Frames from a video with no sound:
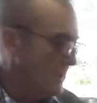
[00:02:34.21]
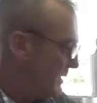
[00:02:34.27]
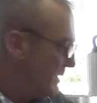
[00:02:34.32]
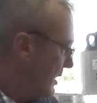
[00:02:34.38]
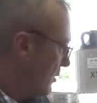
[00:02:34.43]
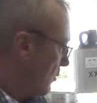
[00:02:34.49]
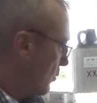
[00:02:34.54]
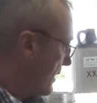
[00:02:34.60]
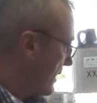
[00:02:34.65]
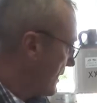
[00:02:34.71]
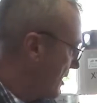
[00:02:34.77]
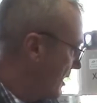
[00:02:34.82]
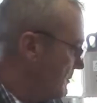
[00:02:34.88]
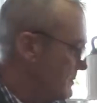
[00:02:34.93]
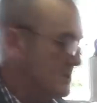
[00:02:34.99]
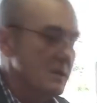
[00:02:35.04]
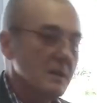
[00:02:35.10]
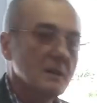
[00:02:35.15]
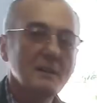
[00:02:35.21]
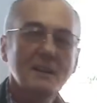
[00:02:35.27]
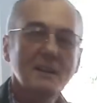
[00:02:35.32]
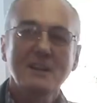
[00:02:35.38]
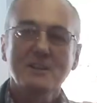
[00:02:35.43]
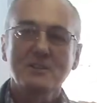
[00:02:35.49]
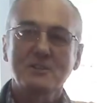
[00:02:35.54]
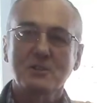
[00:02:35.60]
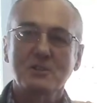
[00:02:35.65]
But when it comes to
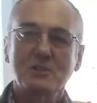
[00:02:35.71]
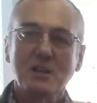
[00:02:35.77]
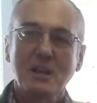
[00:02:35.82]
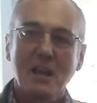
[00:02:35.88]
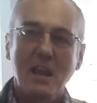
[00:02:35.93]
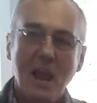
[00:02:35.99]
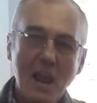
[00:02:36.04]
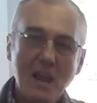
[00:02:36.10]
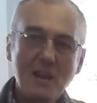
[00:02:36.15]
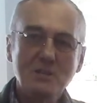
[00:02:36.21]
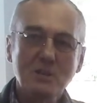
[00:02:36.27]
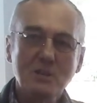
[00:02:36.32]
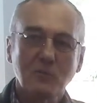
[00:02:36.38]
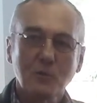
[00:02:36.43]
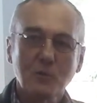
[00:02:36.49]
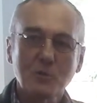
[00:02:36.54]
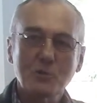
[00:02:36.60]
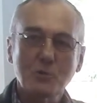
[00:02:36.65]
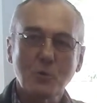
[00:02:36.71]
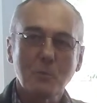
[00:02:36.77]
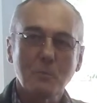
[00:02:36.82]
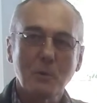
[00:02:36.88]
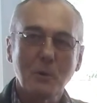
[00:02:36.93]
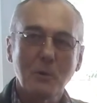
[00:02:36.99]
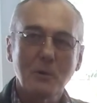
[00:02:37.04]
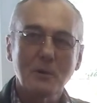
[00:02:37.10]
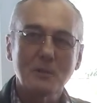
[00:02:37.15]
just aging for a
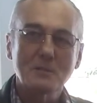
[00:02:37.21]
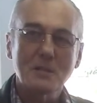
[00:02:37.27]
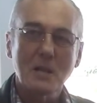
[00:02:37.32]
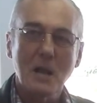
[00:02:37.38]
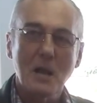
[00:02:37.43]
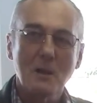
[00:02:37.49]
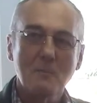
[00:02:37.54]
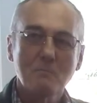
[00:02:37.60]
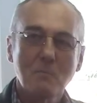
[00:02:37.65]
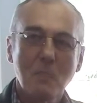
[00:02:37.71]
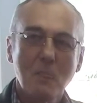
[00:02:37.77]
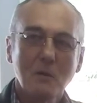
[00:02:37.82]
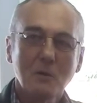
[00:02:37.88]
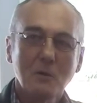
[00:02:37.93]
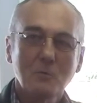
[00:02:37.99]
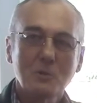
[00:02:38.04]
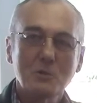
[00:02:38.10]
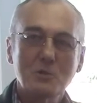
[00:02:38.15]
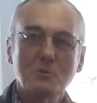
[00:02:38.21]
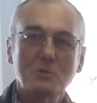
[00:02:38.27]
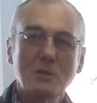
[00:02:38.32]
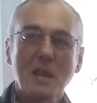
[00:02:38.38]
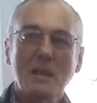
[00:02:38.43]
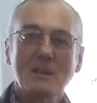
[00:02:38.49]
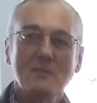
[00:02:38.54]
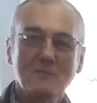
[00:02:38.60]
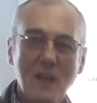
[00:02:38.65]
short period of time, which you
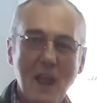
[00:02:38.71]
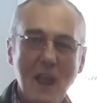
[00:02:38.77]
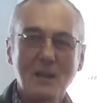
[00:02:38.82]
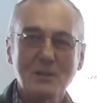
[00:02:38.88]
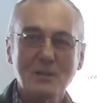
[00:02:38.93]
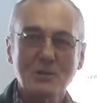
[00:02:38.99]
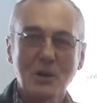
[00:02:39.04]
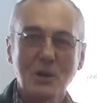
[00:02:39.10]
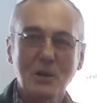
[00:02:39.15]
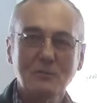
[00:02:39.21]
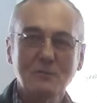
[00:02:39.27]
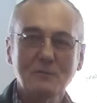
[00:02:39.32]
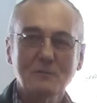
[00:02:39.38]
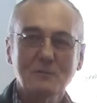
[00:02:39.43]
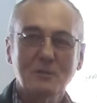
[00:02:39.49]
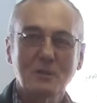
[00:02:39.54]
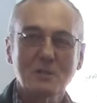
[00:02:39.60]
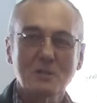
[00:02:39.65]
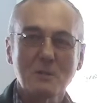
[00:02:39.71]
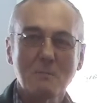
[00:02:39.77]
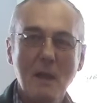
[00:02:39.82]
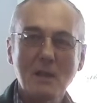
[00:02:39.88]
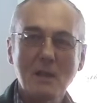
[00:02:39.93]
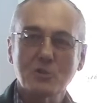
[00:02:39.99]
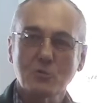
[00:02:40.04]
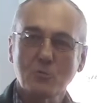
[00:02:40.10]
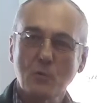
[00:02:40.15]
take advantage of, because the
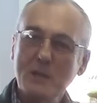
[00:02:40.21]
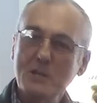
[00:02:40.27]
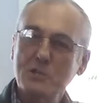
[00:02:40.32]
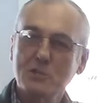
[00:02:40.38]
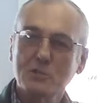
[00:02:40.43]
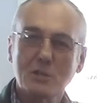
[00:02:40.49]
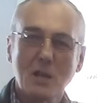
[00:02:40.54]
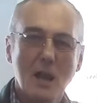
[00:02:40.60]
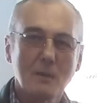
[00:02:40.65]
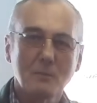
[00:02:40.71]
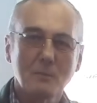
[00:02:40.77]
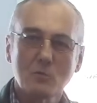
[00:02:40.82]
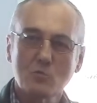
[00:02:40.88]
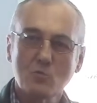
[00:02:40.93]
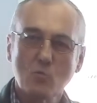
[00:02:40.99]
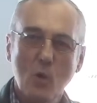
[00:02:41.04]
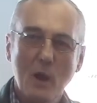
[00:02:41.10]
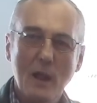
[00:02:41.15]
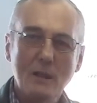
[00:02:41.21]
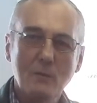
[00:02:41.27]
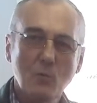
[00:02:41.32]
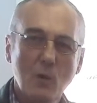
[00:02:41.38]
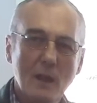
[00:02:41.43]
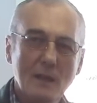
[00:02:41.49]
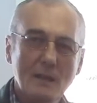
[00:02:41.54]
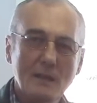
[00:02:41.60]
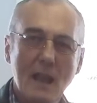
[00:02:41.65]
maturation time goes way,
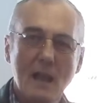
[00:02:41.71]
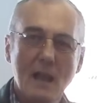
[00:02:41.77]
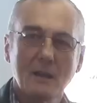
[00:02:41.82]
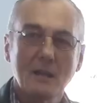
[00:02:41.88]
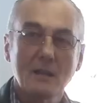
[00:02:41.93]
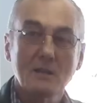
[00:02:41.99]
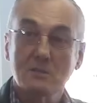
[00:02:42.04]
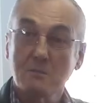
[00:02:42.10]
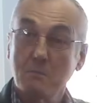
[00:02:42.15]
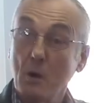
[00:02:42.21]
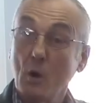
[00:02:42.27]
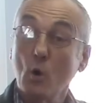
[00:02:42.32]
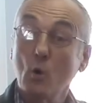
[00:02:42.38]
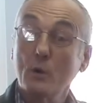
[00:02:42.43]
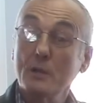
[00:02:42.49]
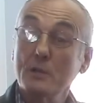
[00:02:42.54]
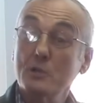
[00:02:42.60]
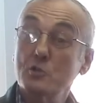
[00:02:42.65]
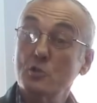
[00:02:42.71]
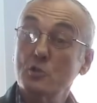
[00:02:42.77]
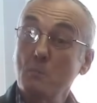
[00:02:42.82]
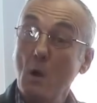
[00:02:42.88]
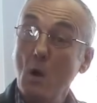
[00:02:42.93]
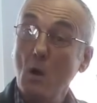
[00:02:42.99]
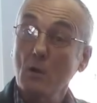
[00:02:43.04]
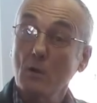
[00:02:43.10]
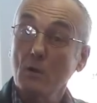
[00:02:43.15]
way down as the barrel gets
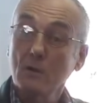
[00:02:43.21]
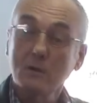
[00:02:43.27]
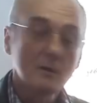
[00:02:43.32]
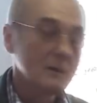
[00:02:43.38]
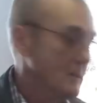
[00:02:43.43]
smaller.